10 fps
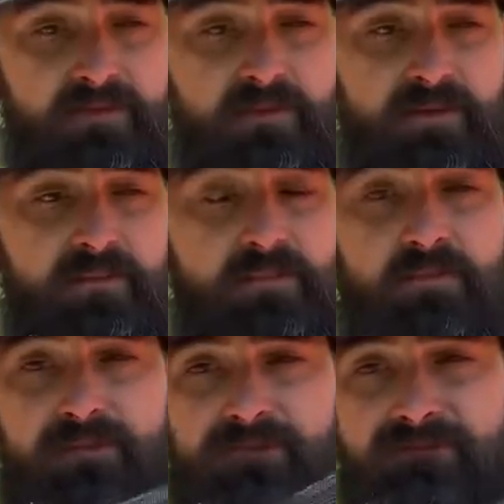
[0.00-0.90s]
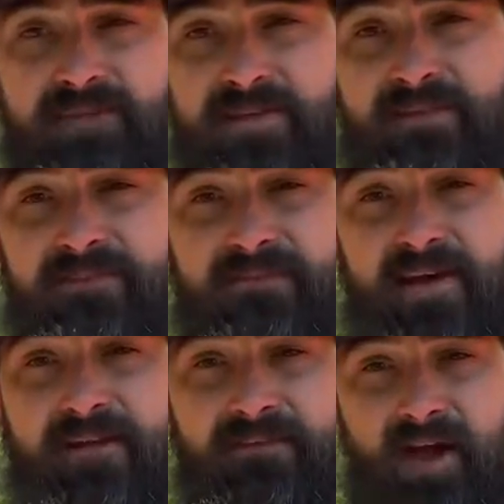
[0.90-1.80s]
from We the People for
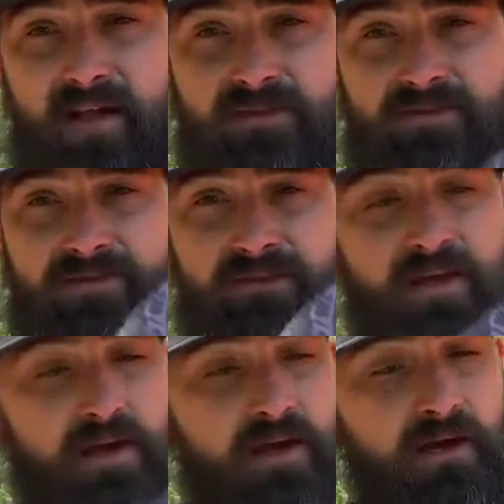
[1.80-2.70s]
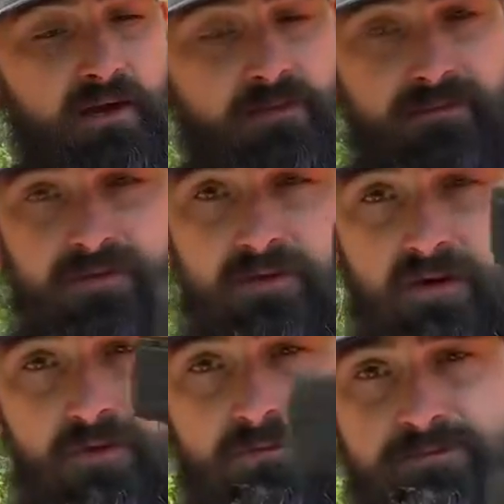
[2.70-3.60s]
$55. Um,
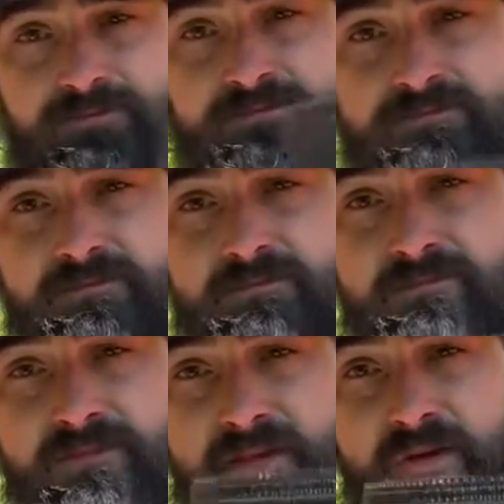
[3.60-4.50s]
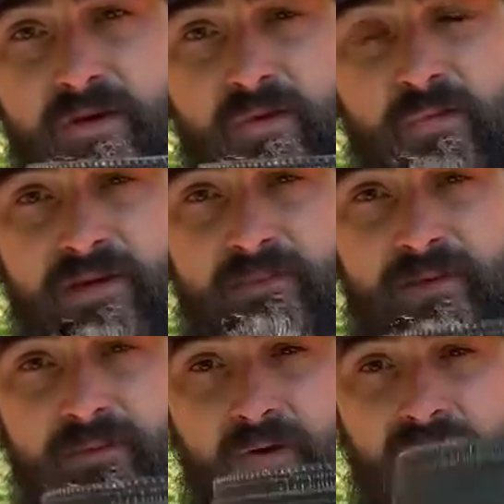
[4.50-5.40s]
so we the
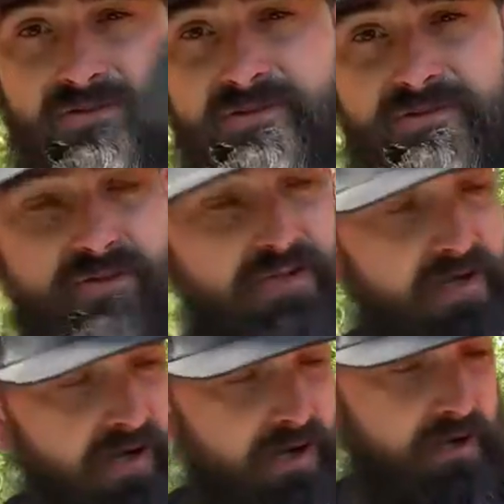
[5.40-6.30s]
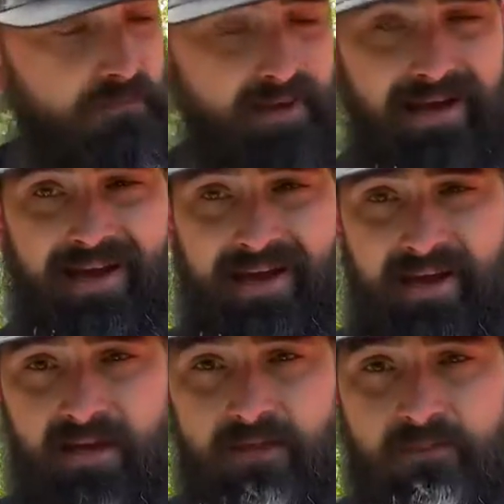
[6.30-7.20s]
People holsters. Um, I
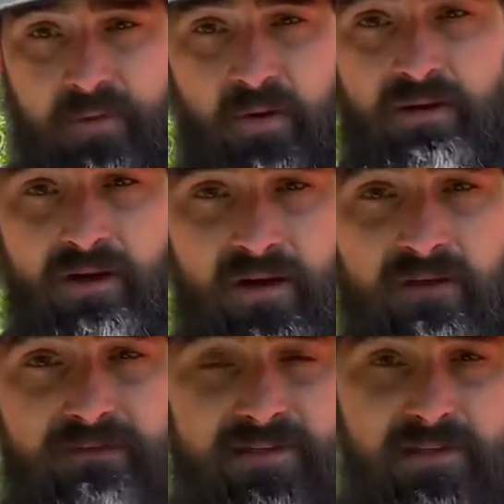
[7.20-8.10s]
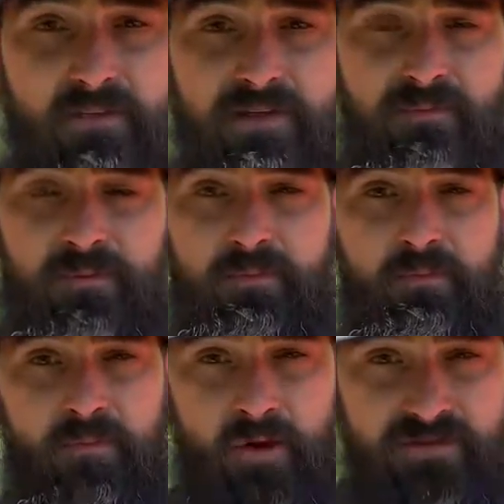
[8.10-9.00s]
am part of the We the People
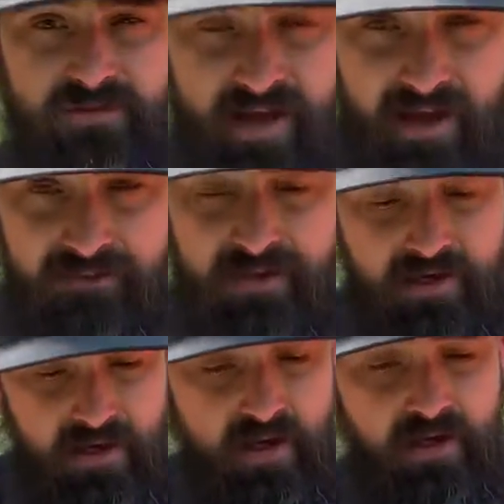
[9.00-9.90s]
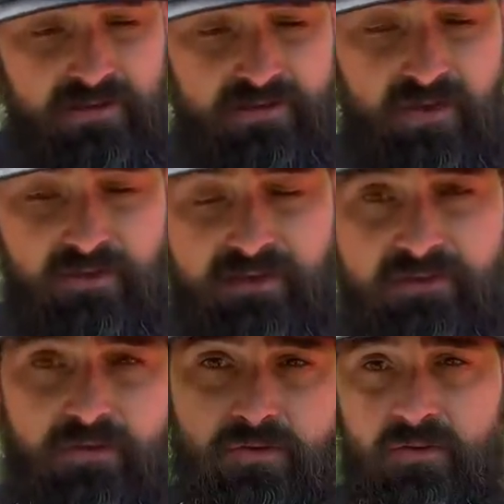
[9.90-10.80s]
Pro staff. Uh, so if
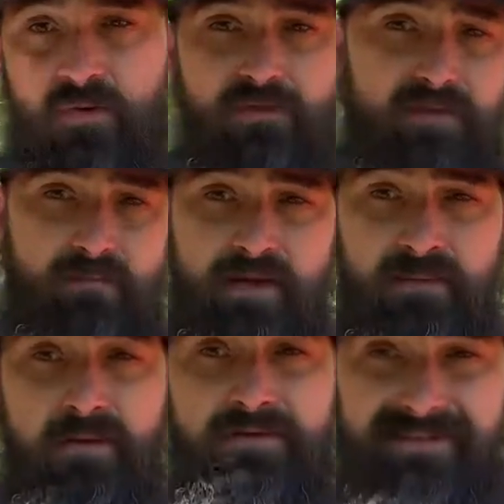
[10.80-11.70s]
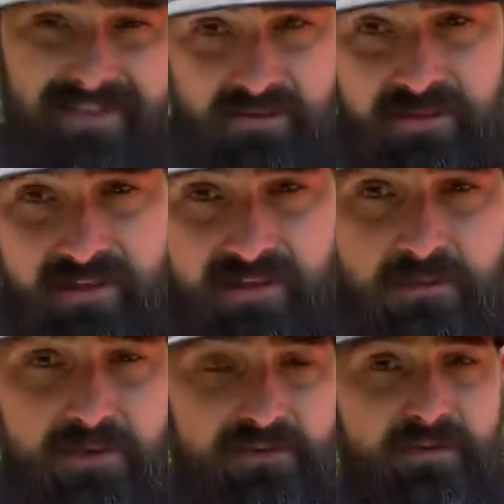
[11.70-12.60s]
you do go over there and make a purchase, I do get a little
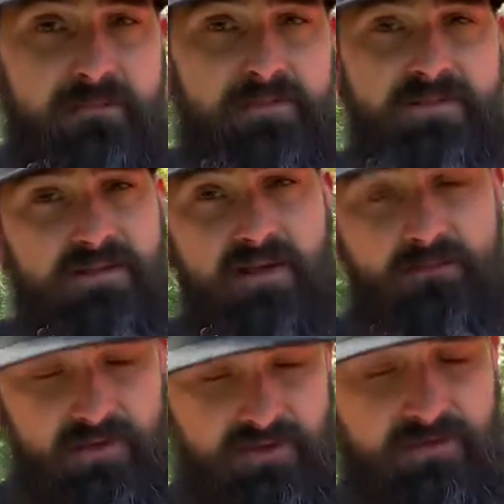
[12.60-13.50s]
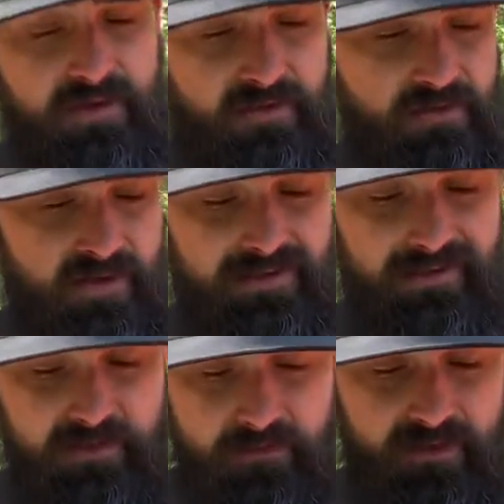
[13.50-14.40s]
bit of a commission. Not much, but I do get a
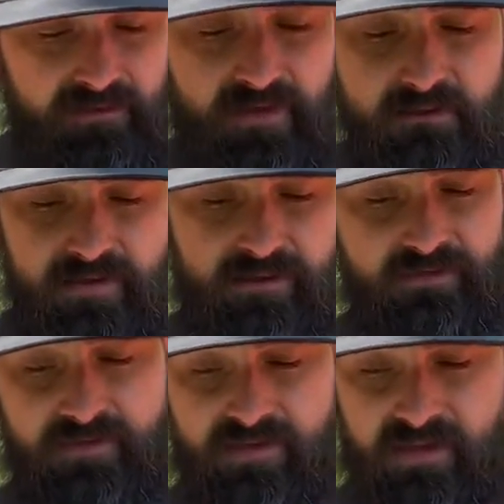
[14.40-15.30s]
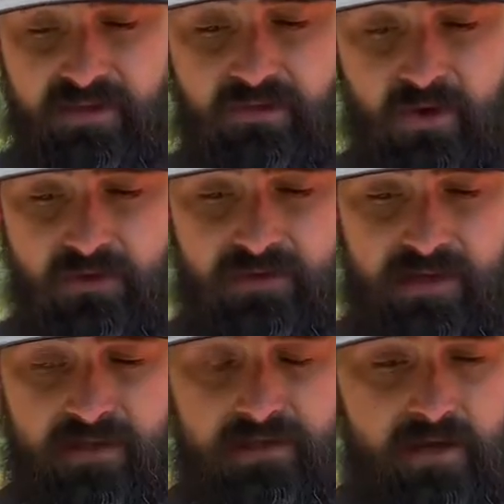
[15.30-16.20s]
little bit of a commission for sending you over
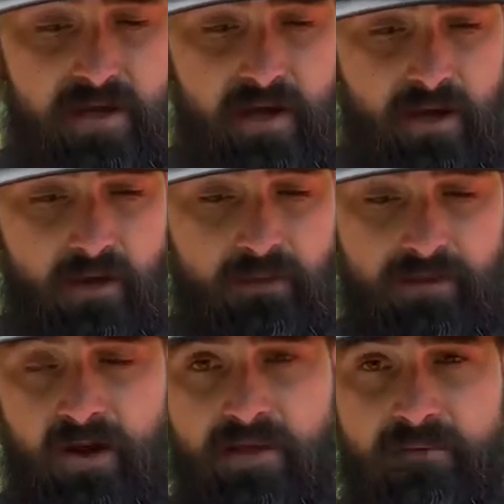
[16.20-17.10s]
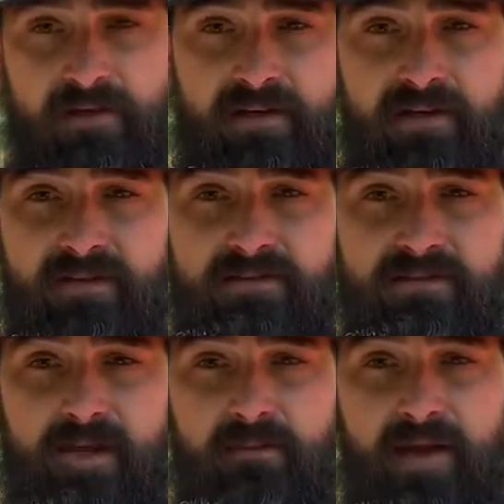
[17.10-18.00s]
there. Um, and all that money does is
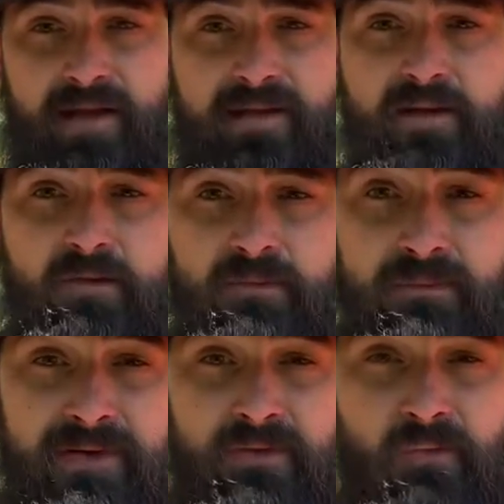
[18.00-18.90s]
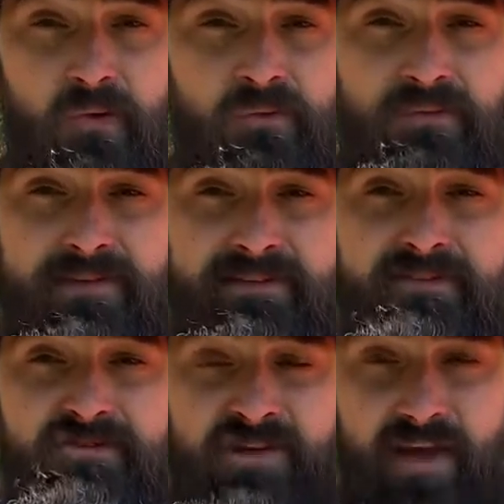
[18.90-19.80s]
go back and help me grow this
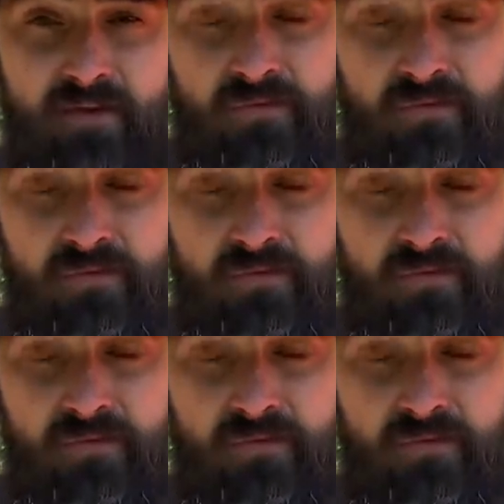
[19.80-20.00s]
channel.